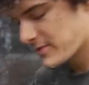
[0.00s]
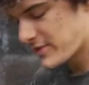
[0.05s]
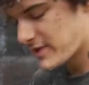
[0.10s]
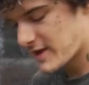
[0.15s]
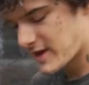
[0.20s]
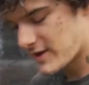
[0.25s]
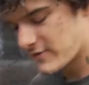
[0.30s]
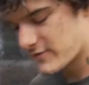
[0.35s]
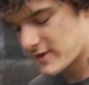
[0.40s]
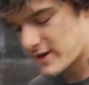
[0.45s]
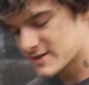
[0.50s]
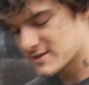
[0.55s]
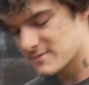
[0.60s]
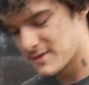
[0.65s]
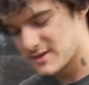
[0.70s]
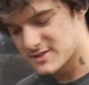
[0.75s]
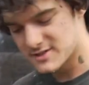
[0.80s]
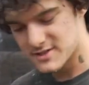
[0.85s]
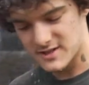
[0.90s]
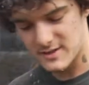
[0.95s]
thing I forgot to
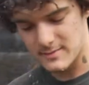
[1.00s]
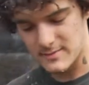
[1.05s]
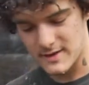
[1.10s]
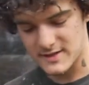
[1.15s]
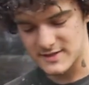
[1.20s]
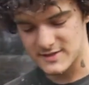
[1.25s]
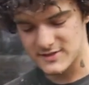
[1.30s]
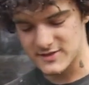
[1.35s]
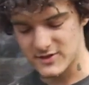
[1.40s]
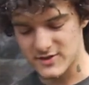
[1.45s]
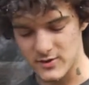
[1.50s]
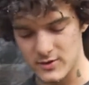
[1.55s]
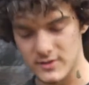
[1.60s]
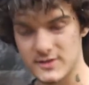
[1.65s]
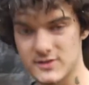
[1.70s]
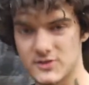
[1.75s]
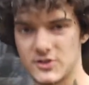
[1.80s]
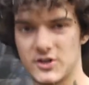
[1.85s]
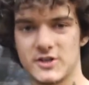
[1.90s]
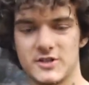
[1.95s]
mention in my stucco
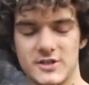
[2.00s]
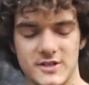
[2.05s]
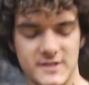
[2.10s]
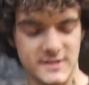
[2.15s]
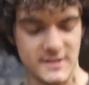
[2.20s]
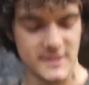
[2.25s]
instructions